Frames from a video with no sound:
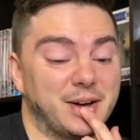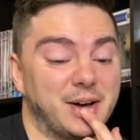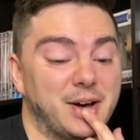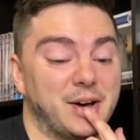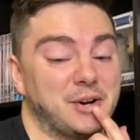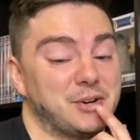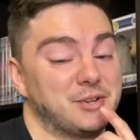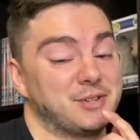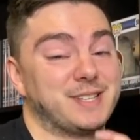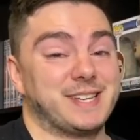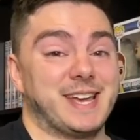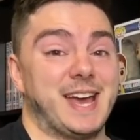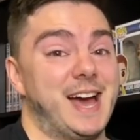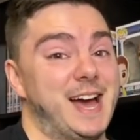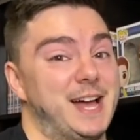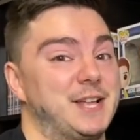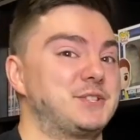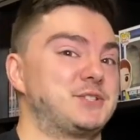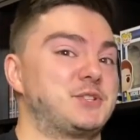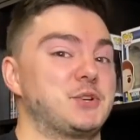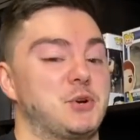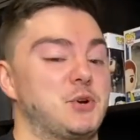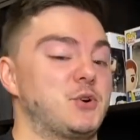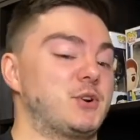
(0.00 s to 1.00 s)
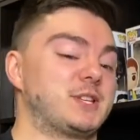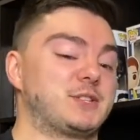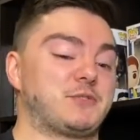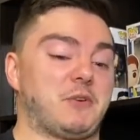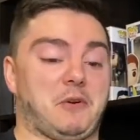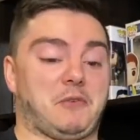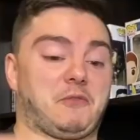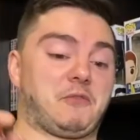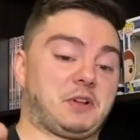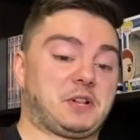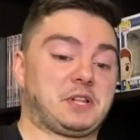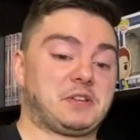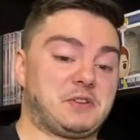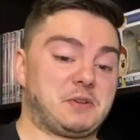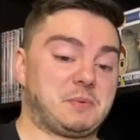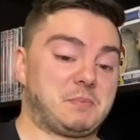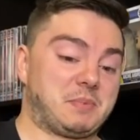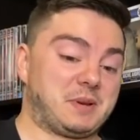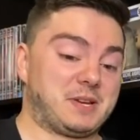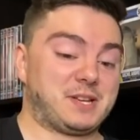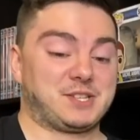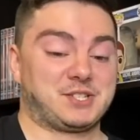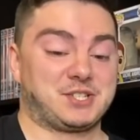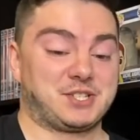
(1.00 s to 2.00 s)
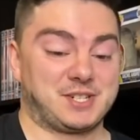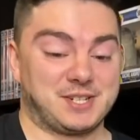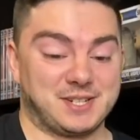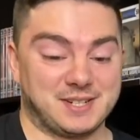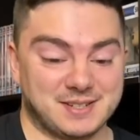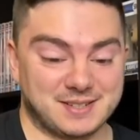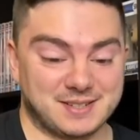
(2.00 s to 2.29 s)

Oh, yeah, there is our fucking bitch.